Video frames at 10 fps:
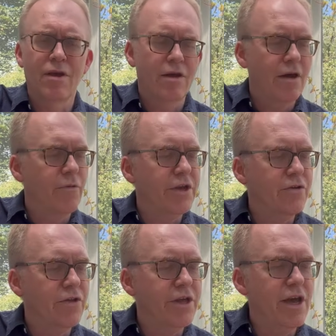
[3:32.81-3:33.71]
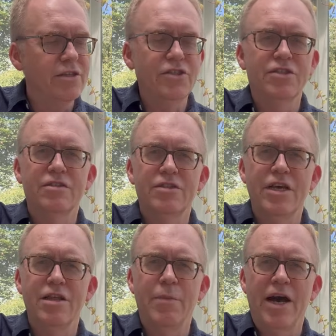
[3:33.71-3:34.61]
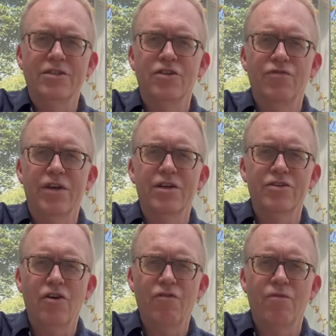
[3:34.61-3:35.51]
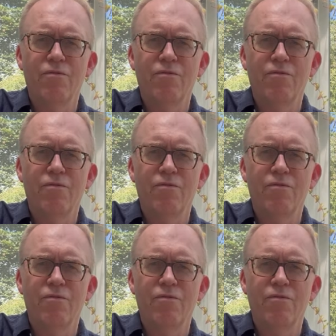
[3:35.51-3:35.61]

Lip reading: and when you go to the E I just take the back 2 fingers off.